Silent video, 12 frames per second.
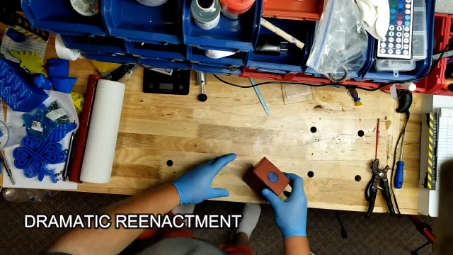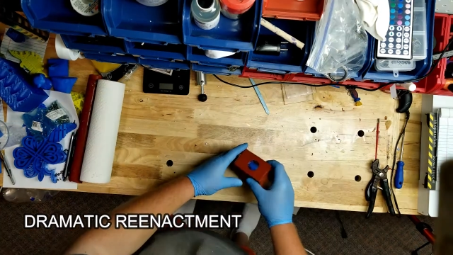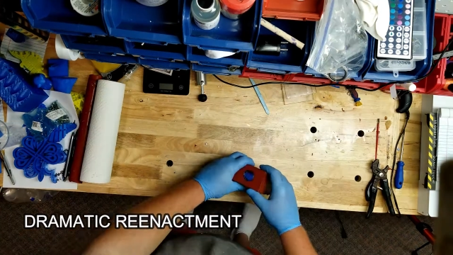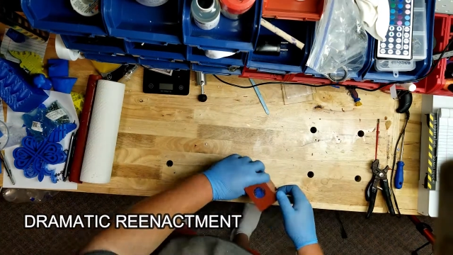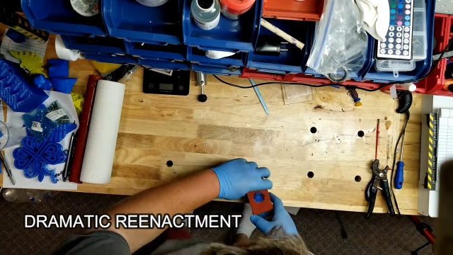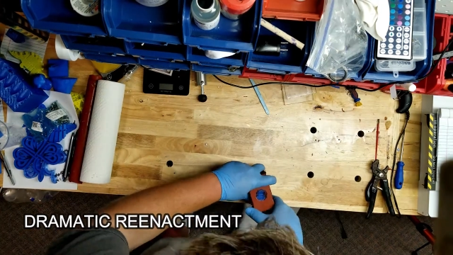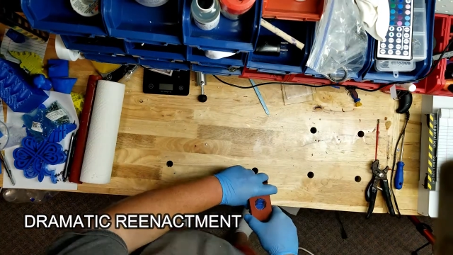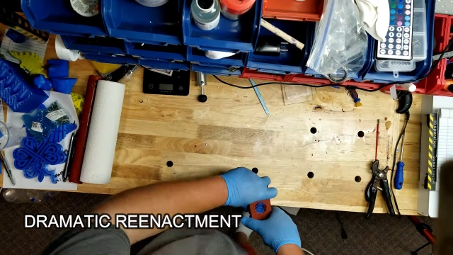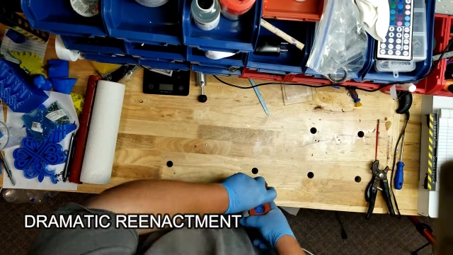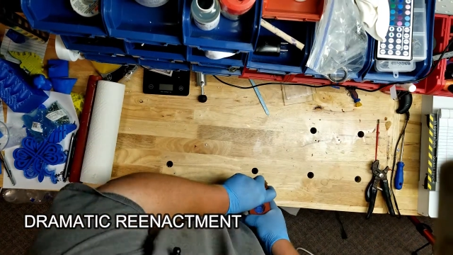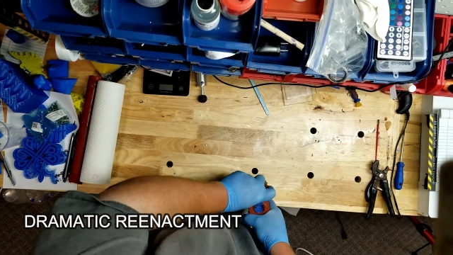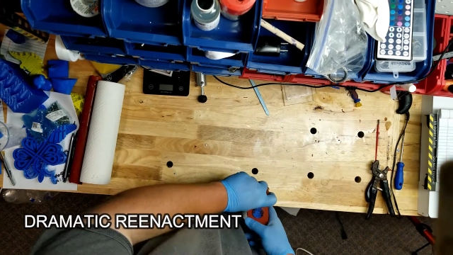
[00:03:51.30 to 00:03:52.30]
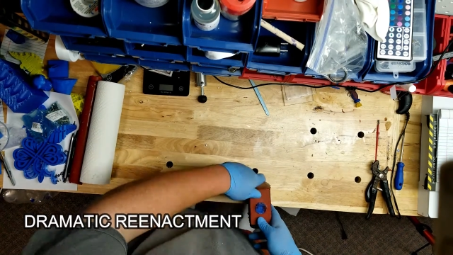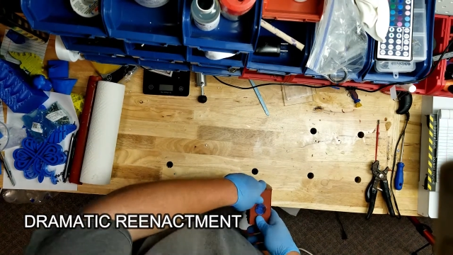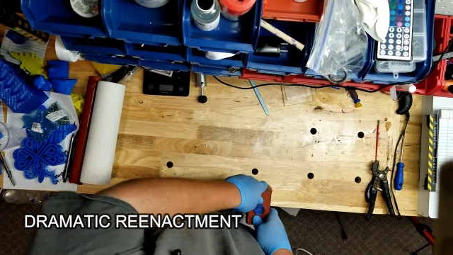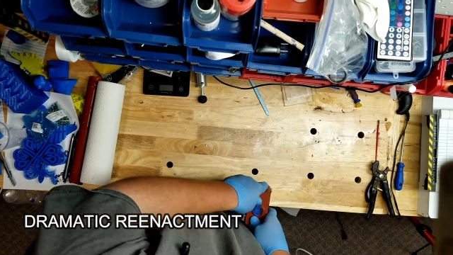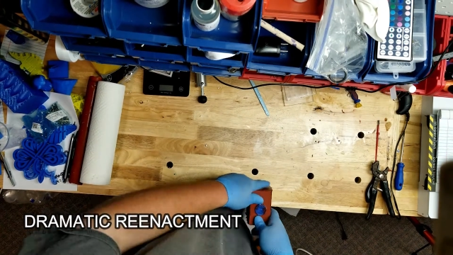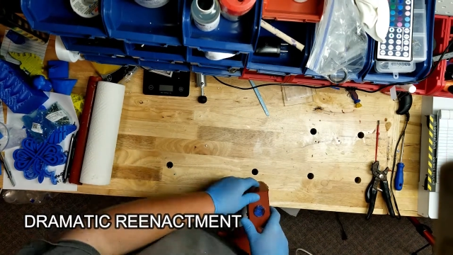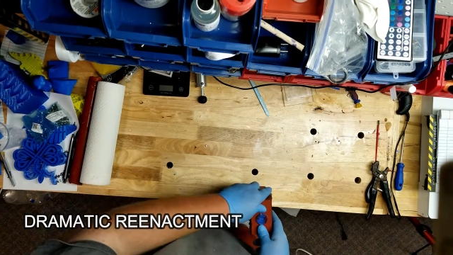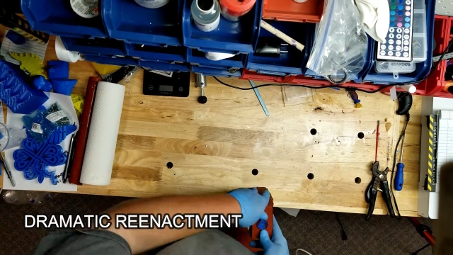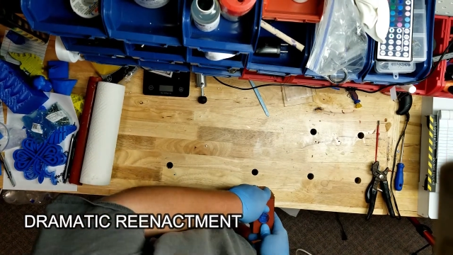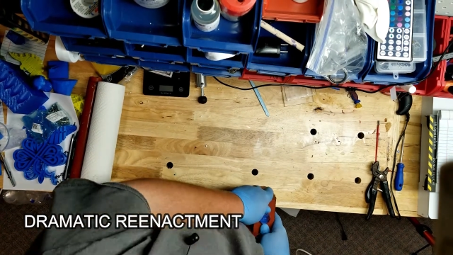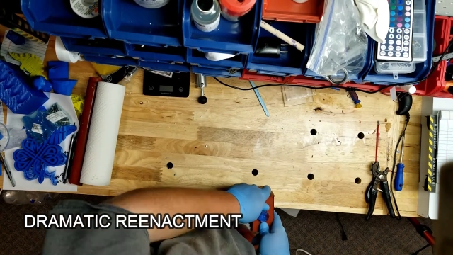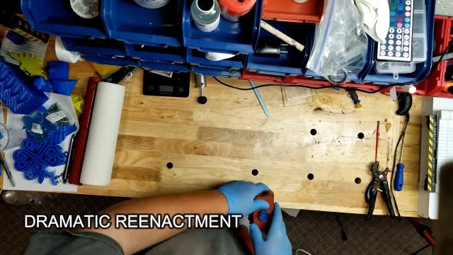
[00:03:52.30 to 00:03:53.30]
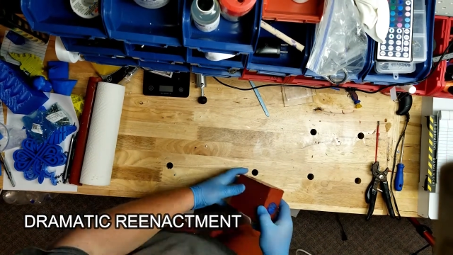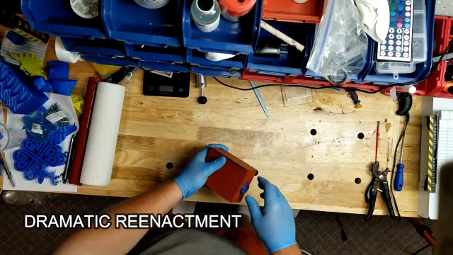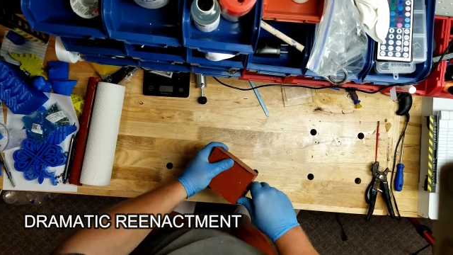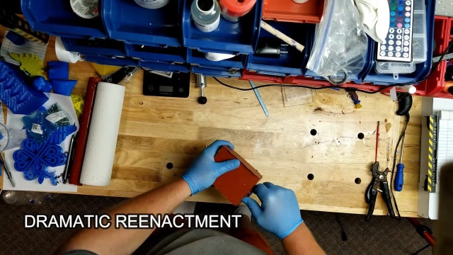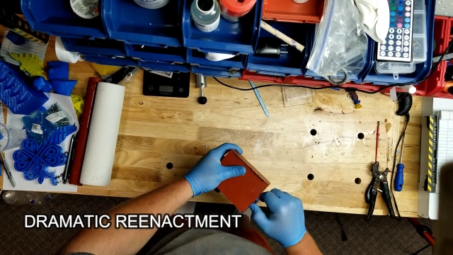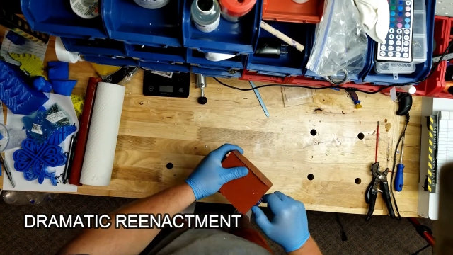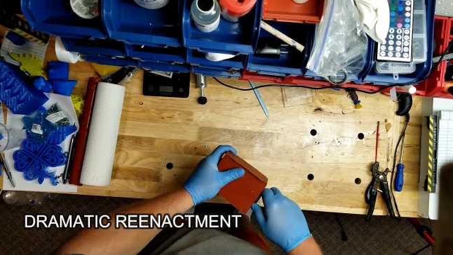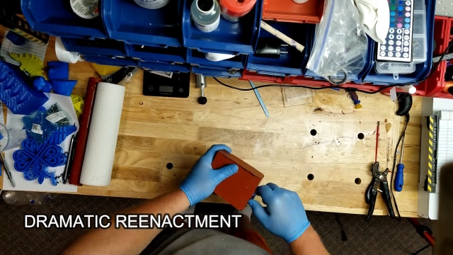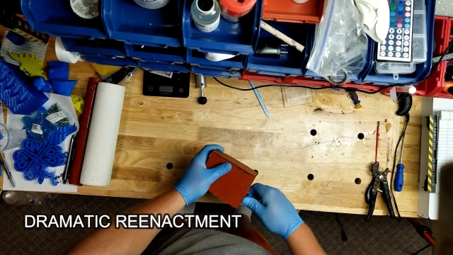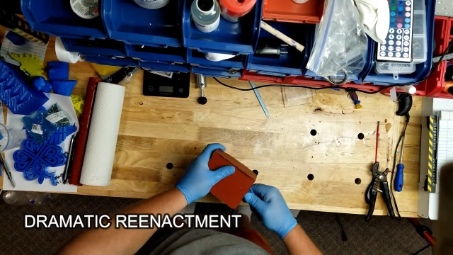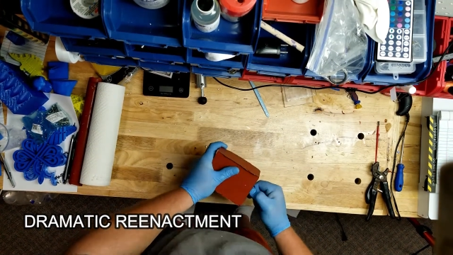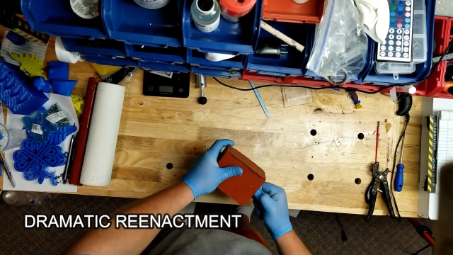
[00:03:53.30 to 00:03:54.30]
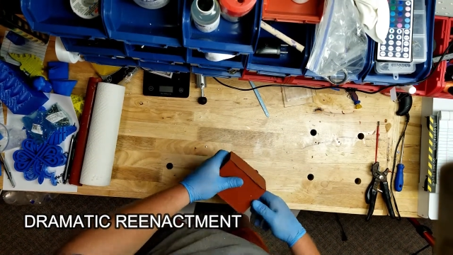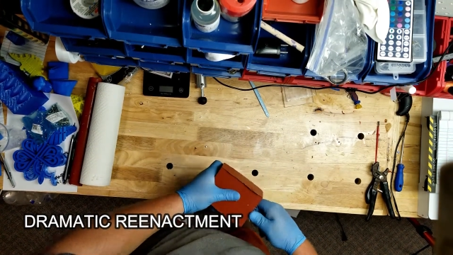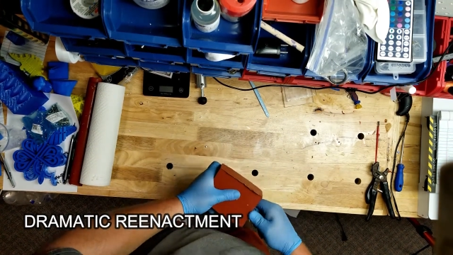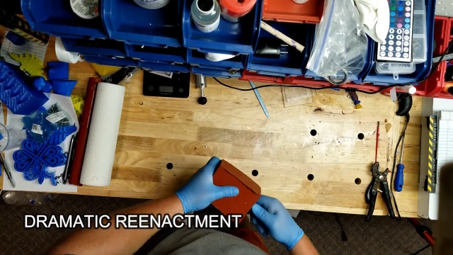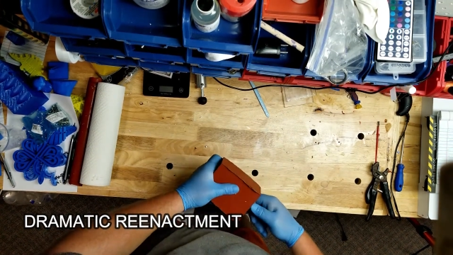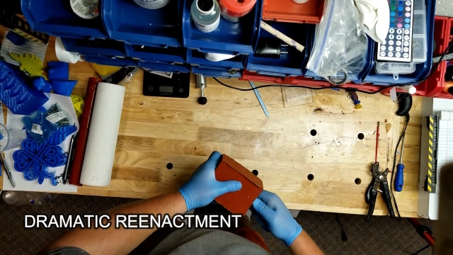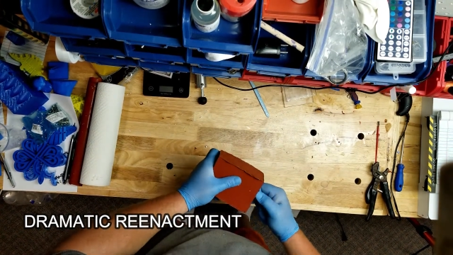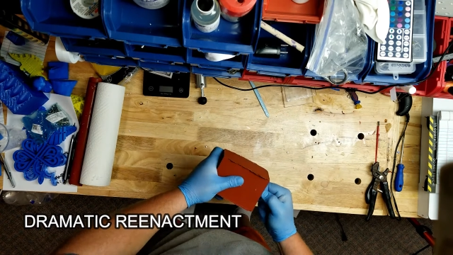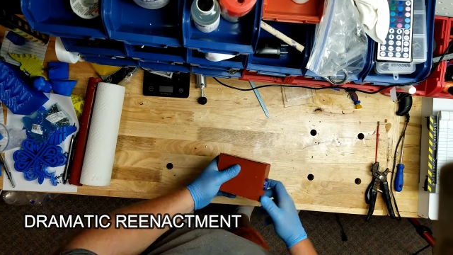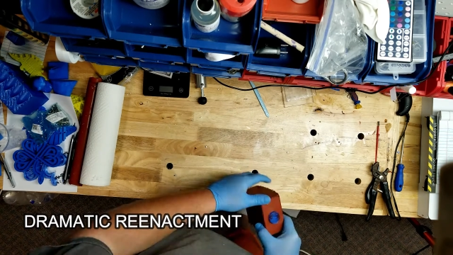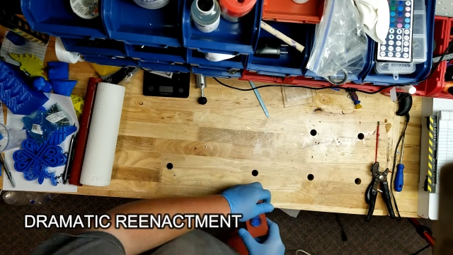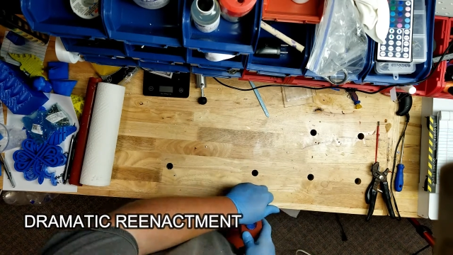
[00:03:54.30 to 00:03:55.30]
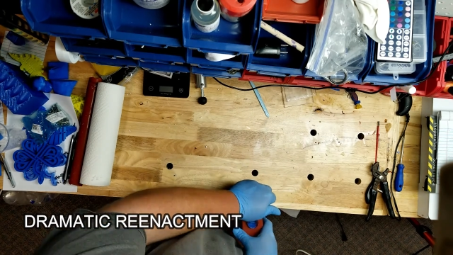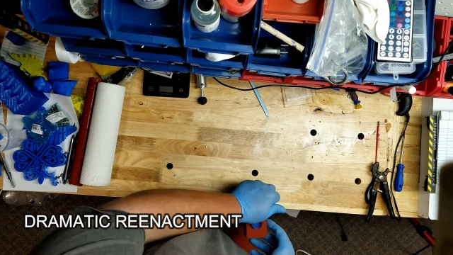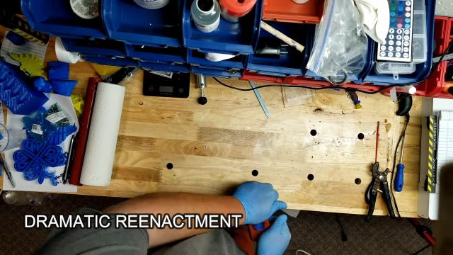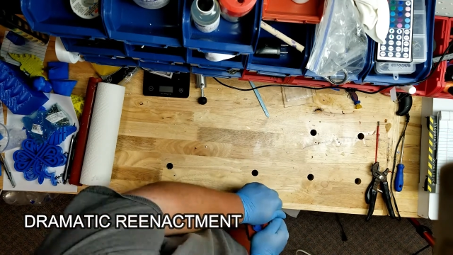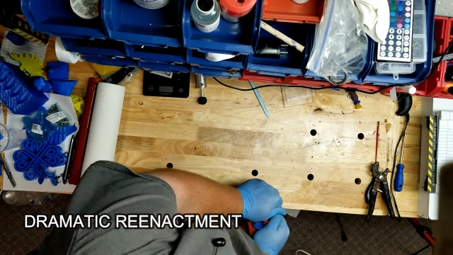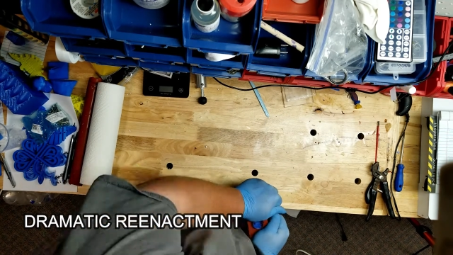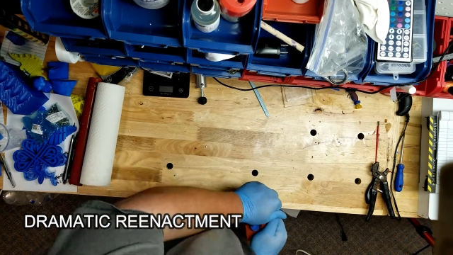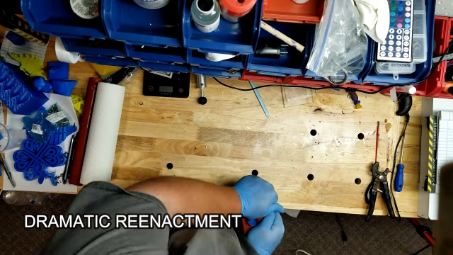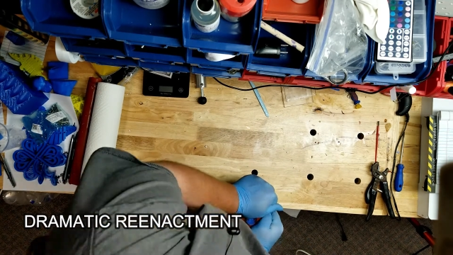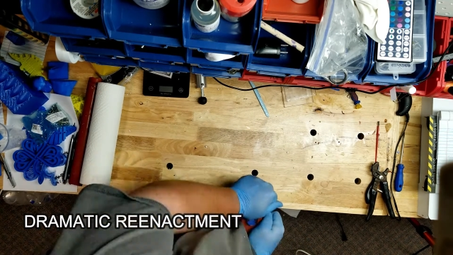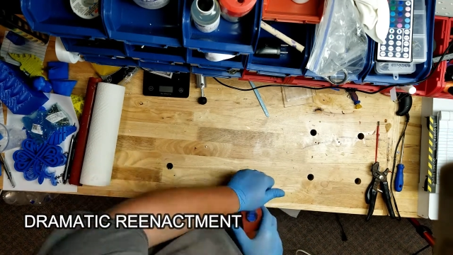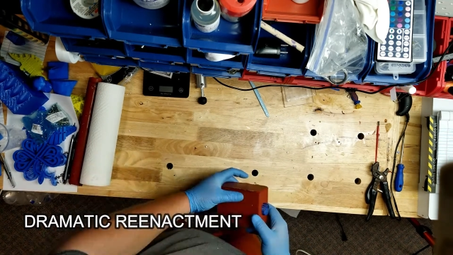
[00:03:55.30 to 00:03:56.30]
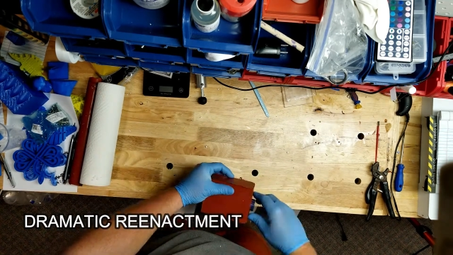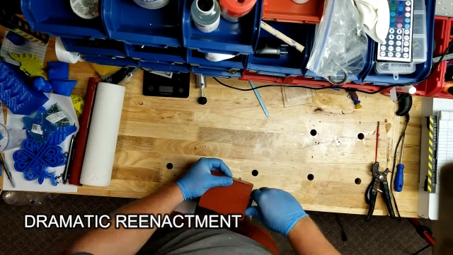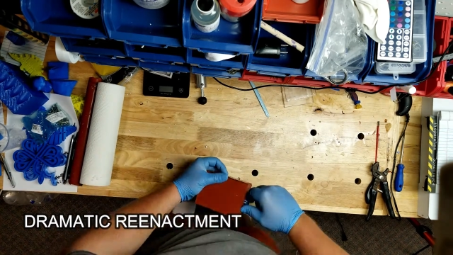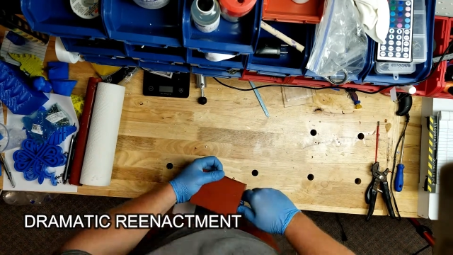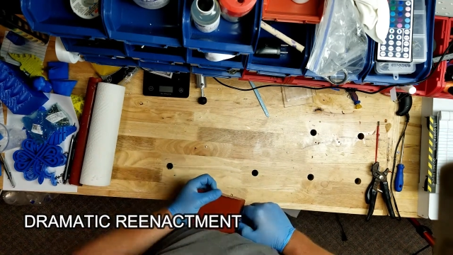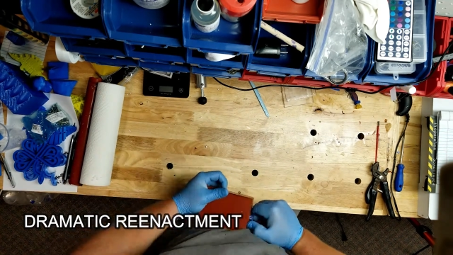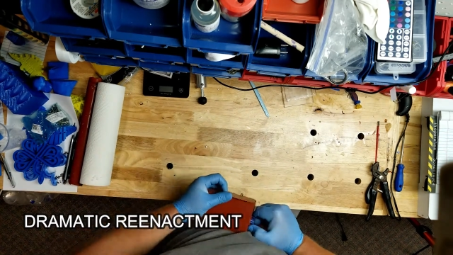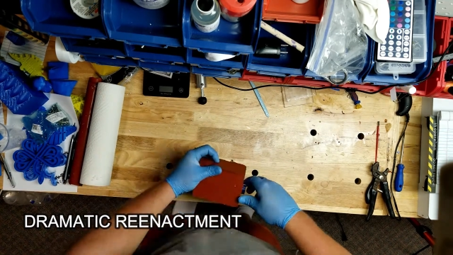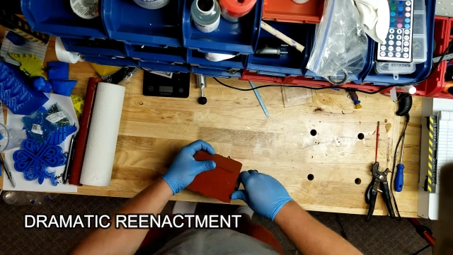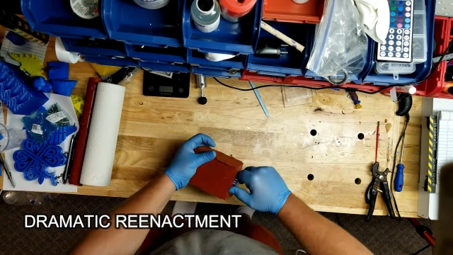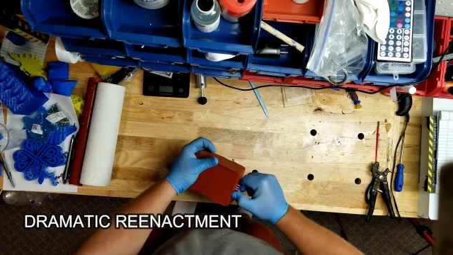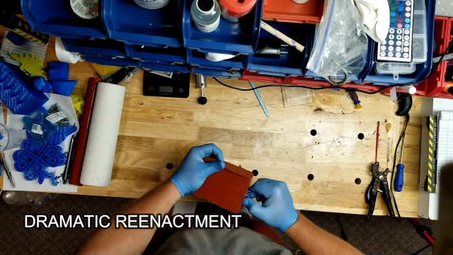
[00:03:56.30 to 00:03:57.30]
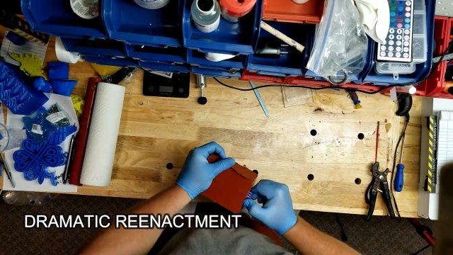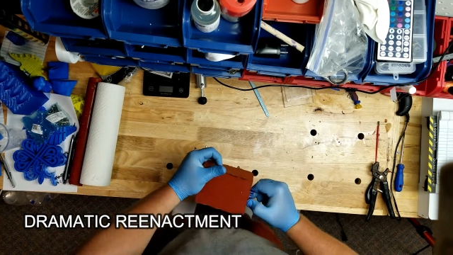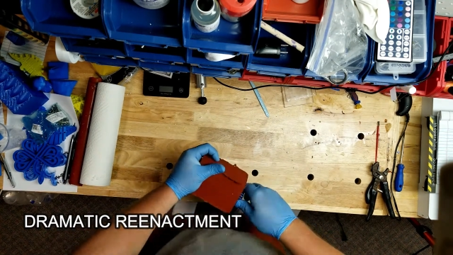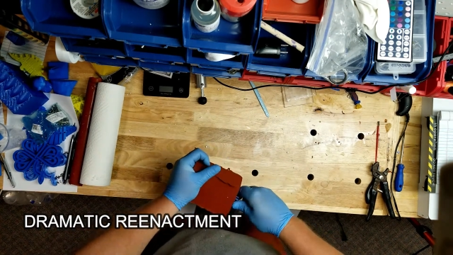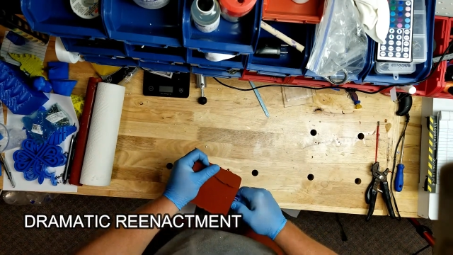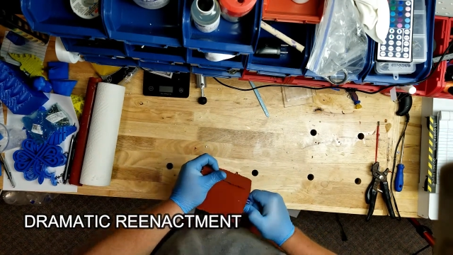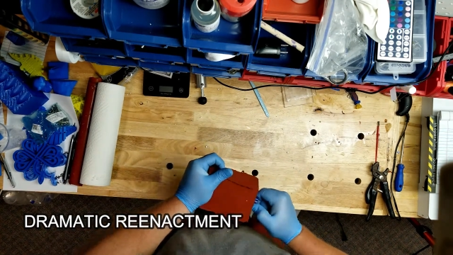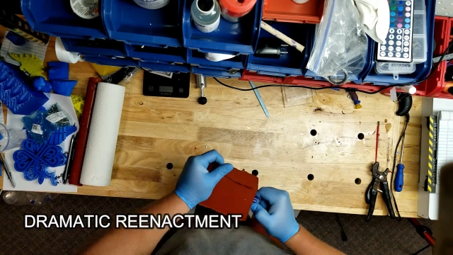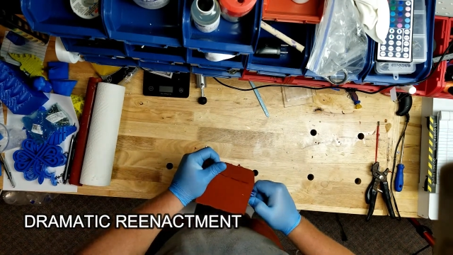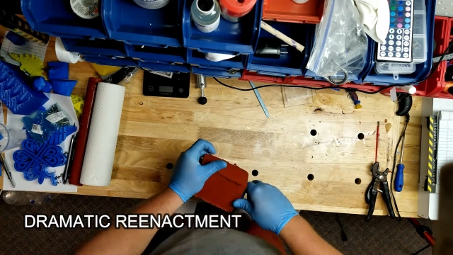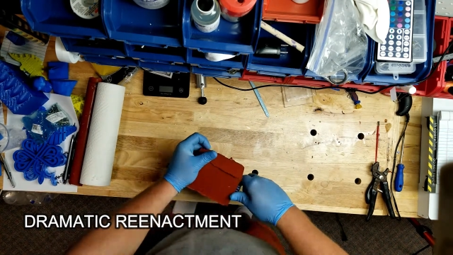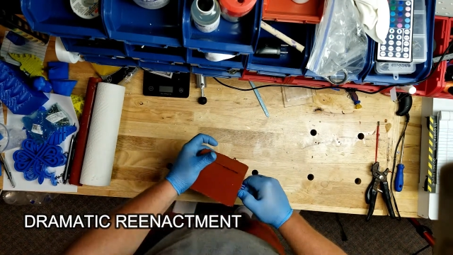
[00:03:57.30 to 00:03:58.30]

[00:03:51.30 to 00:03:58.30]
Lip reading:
(no speaker visible)